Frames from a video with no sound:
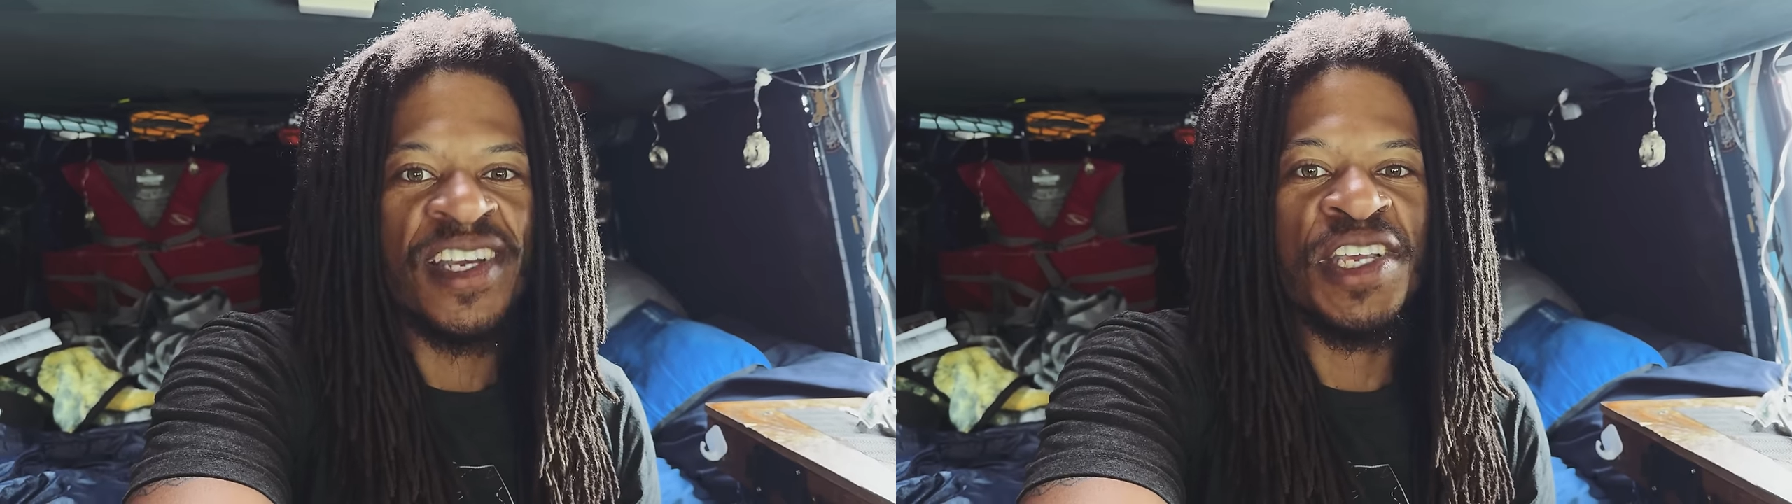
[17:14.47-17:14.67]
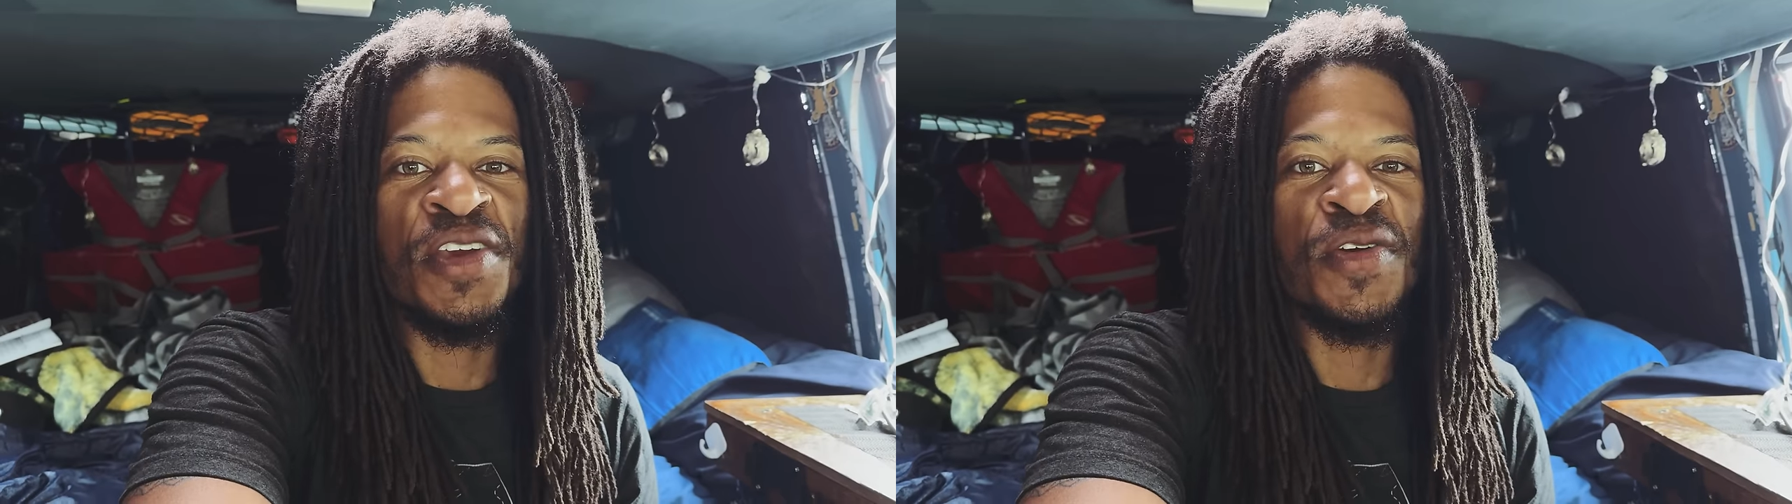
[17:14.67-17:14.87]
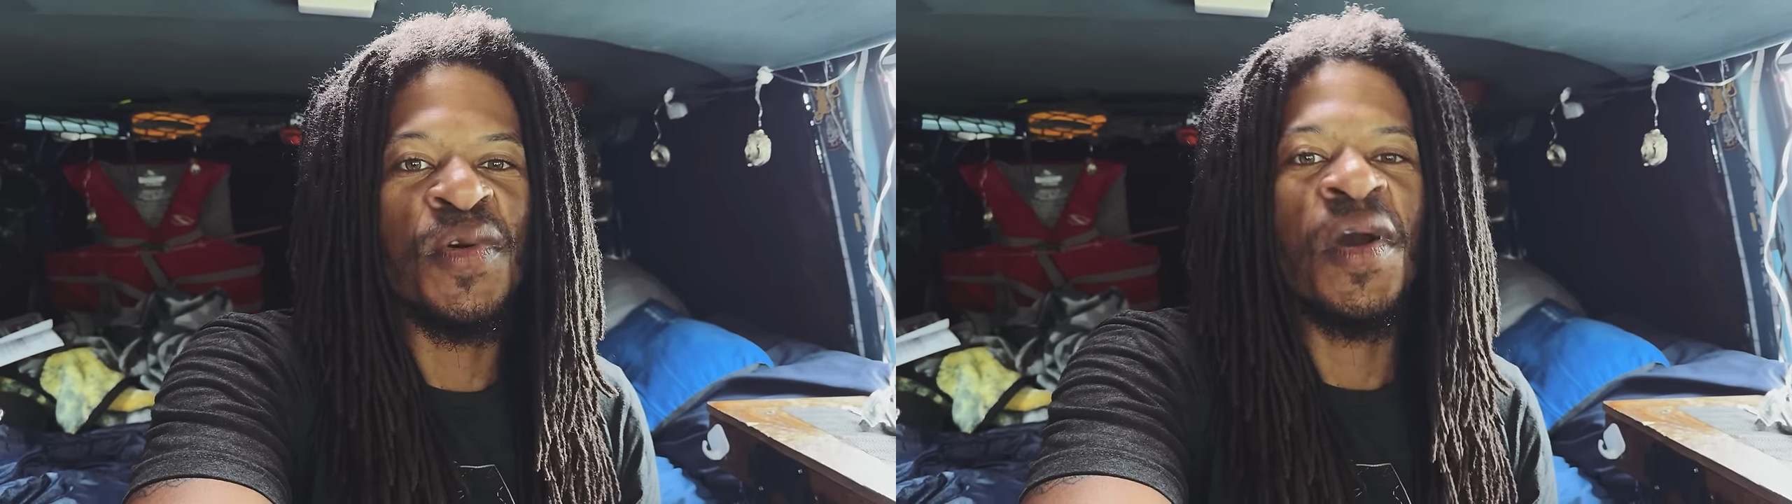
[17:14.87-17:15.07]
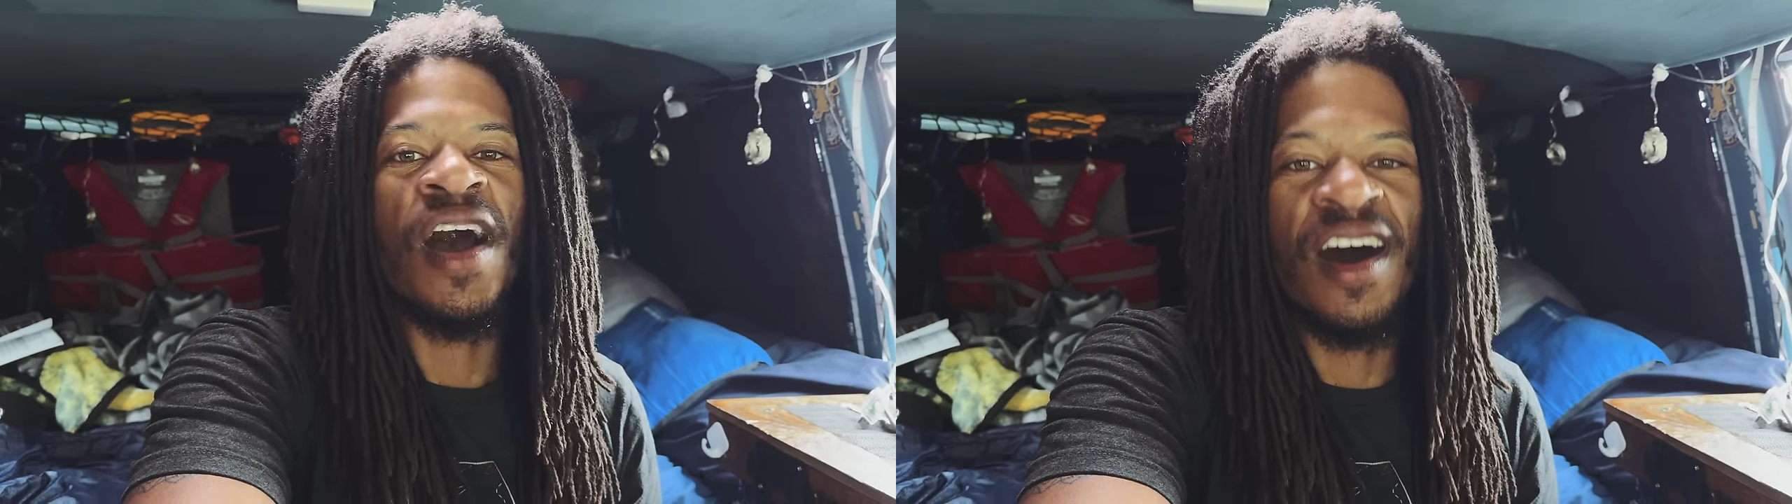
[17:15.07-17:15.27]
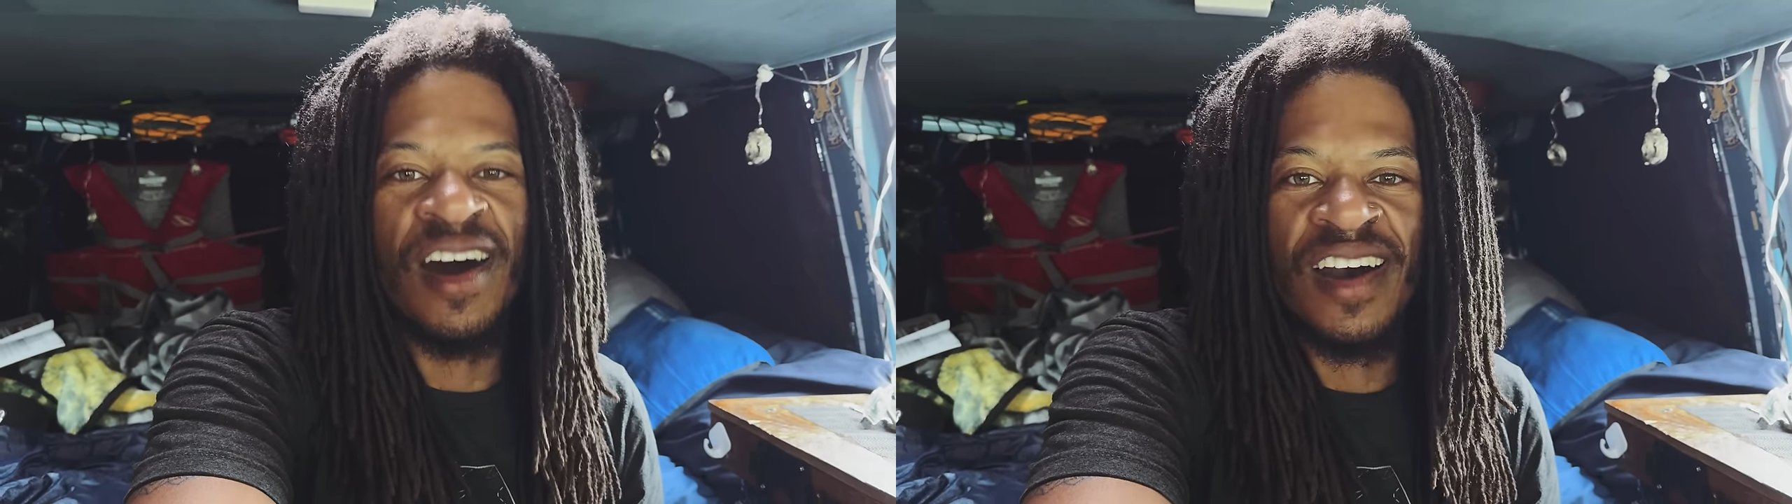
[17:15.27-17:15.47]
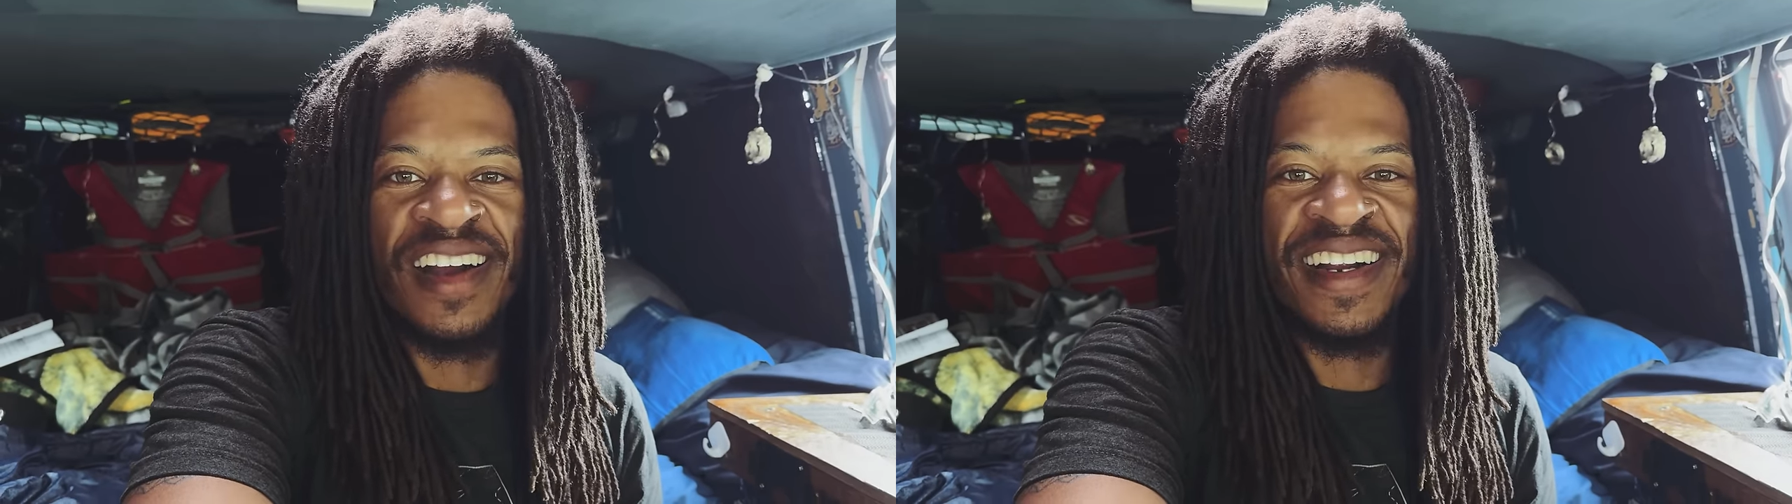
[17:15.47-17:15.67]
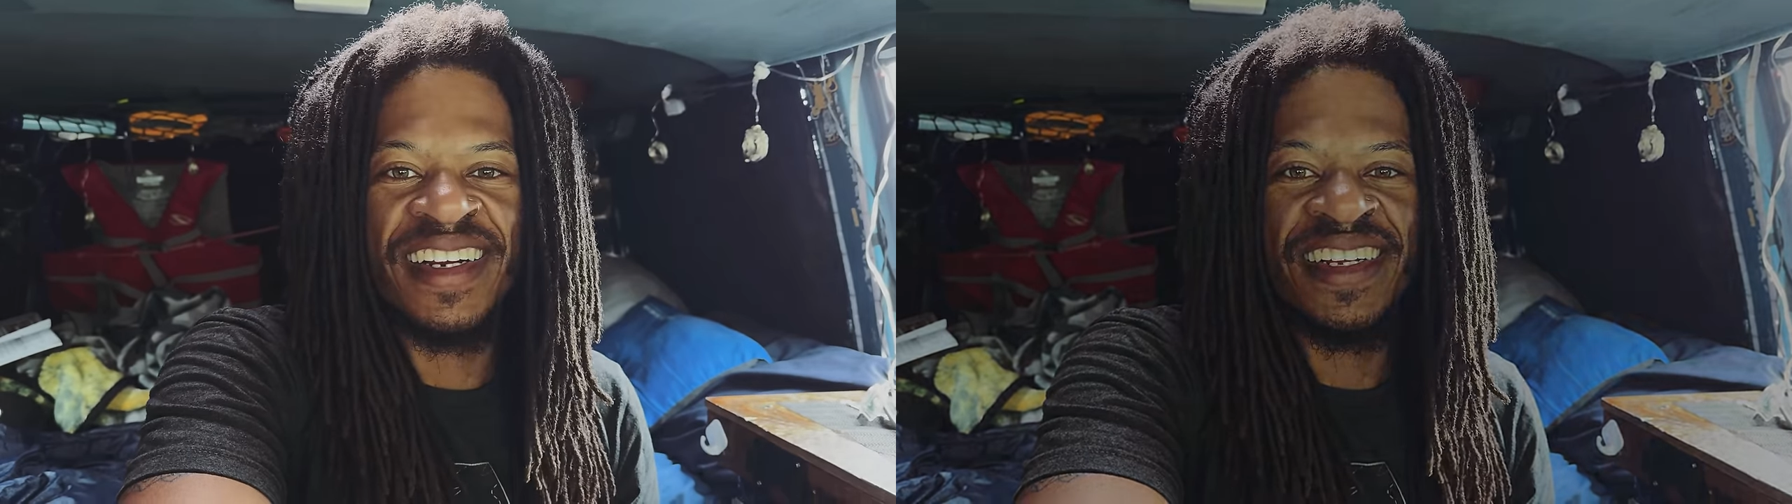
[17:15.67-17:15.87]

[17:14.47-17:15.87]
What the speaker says: you are.